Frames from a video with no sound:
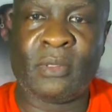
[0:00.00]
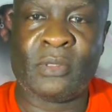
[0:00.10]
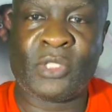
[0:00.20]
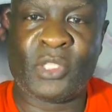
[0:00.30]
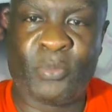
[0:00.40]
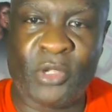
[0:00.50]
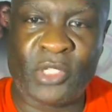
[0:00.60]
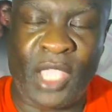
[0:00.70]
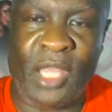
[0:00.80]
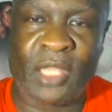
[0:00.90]

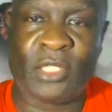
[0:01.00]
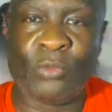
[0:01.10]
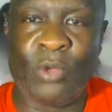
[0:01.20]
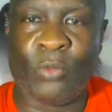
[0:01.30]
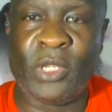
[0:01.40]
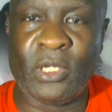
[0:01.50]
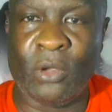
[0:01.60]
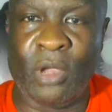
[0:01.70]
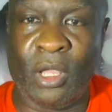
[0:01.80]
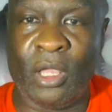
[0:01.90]
spirituality, what we
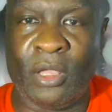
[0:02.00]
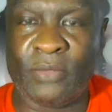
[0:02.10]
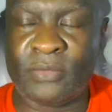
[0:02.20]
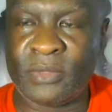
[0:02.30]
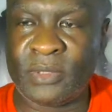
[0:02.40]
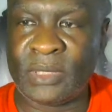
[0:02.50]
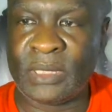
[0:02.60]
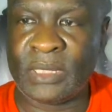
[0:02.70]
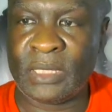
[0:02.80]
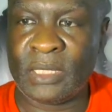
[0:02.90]
know of
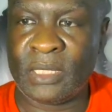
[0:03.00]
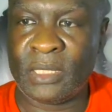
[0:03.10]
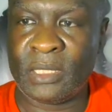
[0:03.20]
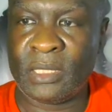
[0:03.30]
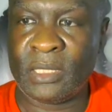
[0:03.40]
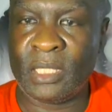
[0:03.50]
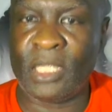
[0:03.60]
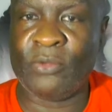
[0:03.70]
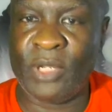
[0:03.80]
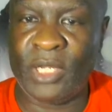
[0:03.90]

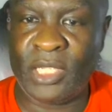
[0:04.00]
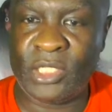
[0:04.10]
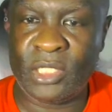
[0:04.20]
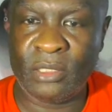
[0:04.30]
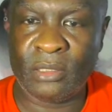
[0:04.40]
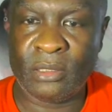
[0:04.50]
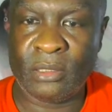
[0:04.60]
in religion,